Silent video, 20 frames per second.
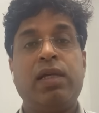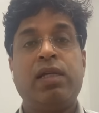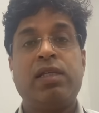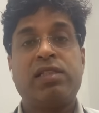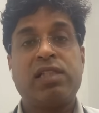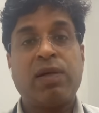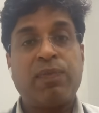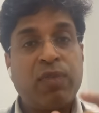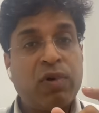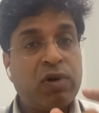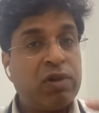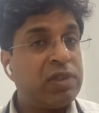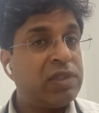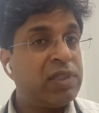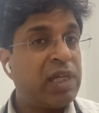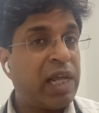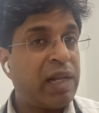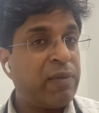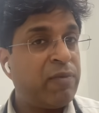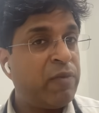Suppose
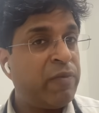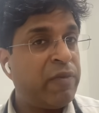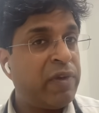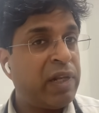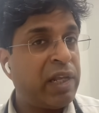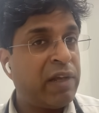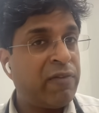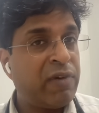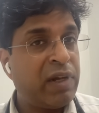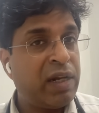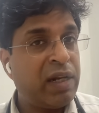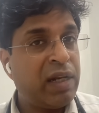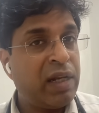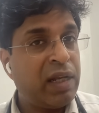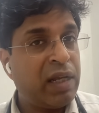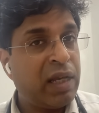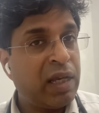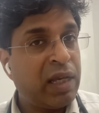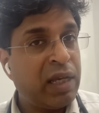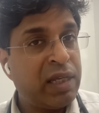the albumin level
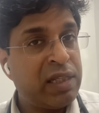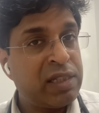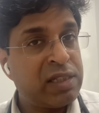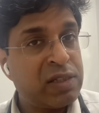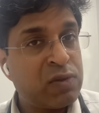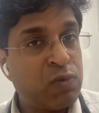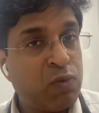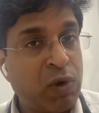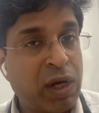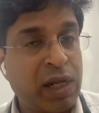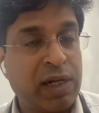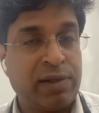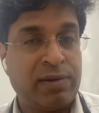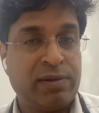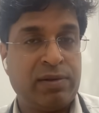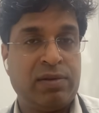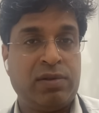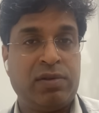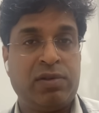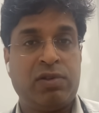is 1,
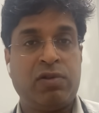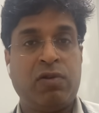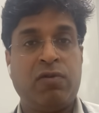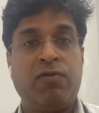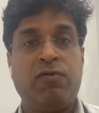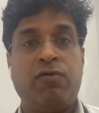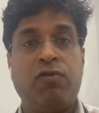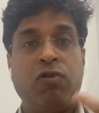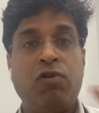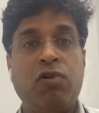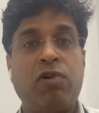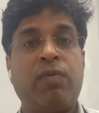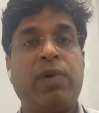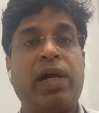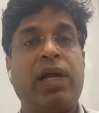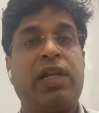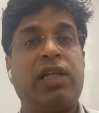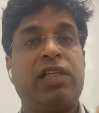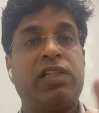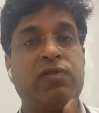so 4
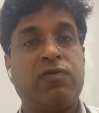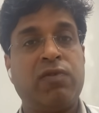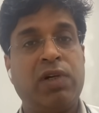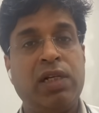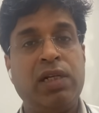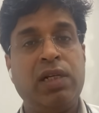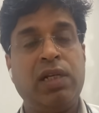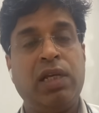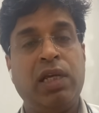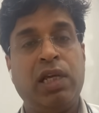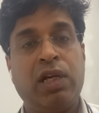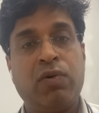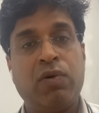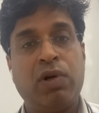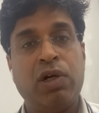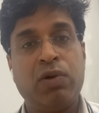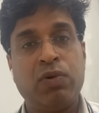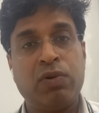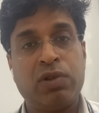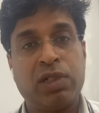minus 1
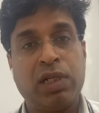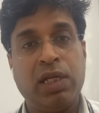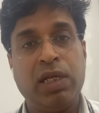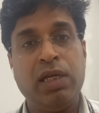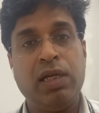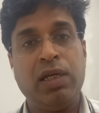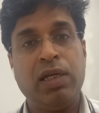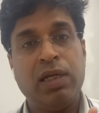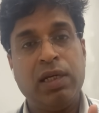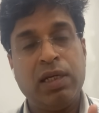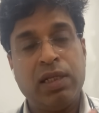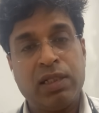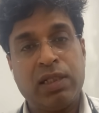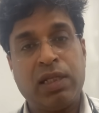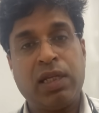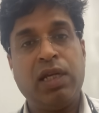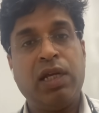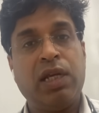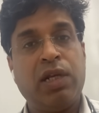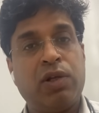equal to 3.
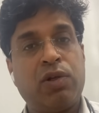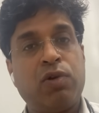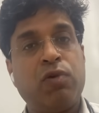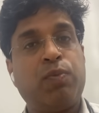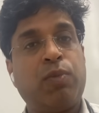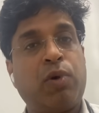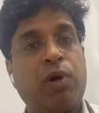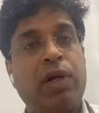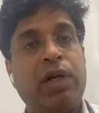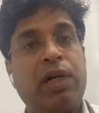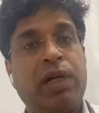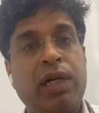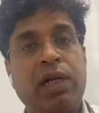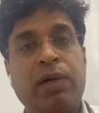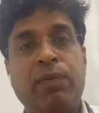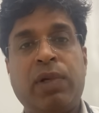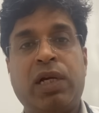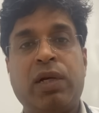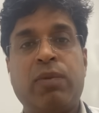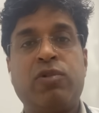3 into
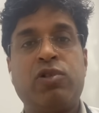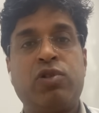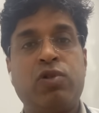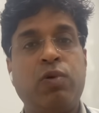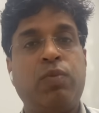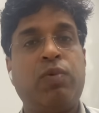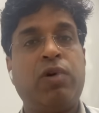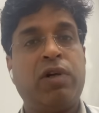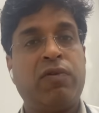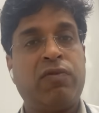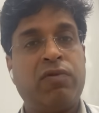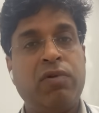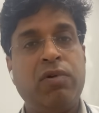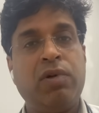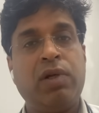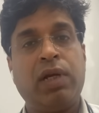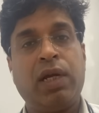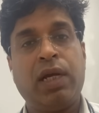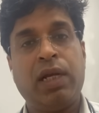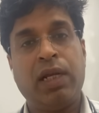0.8 becomes
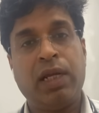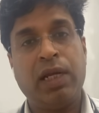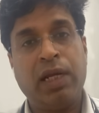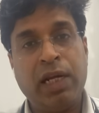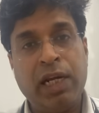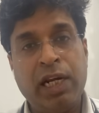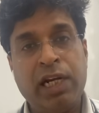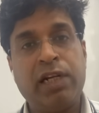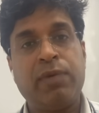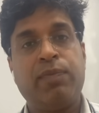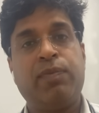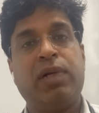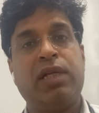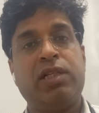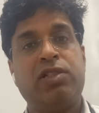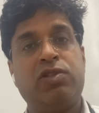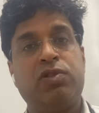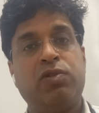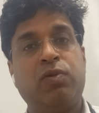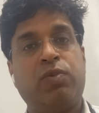2.4, and 8
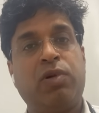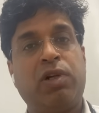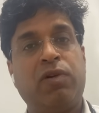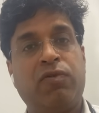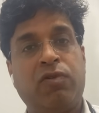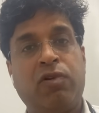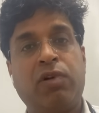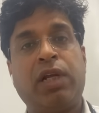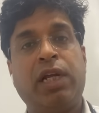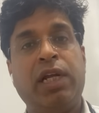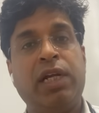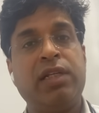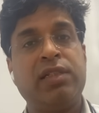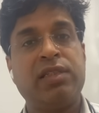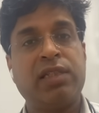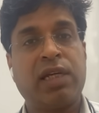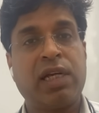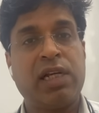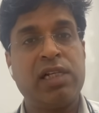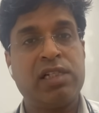plus 2.4, 8 is
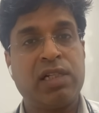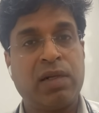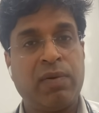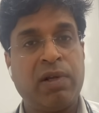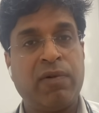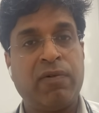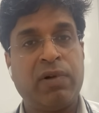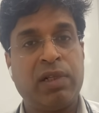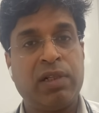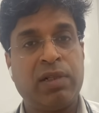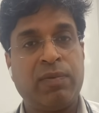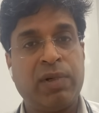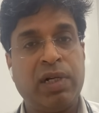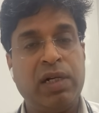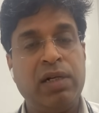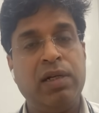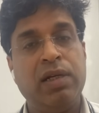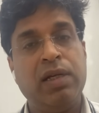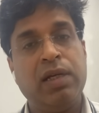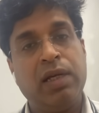the calcium level in the
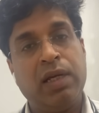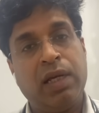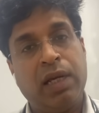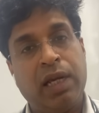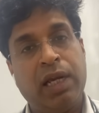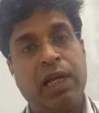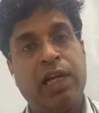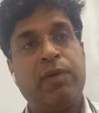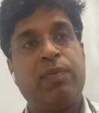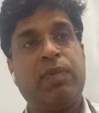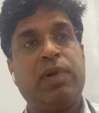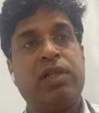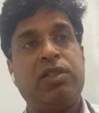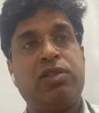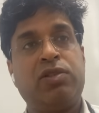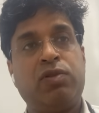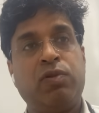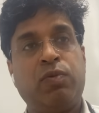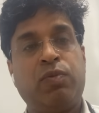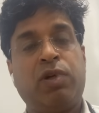blood, 8
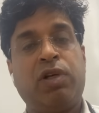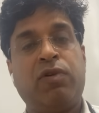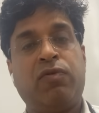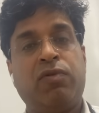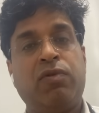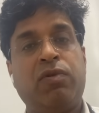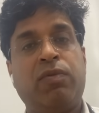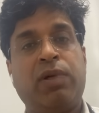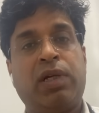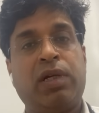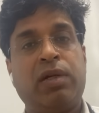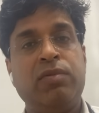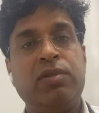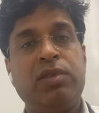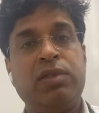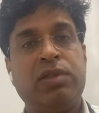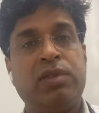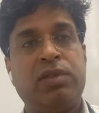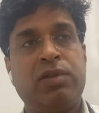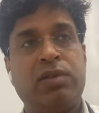plus 2.4
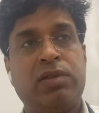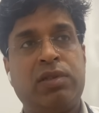becomes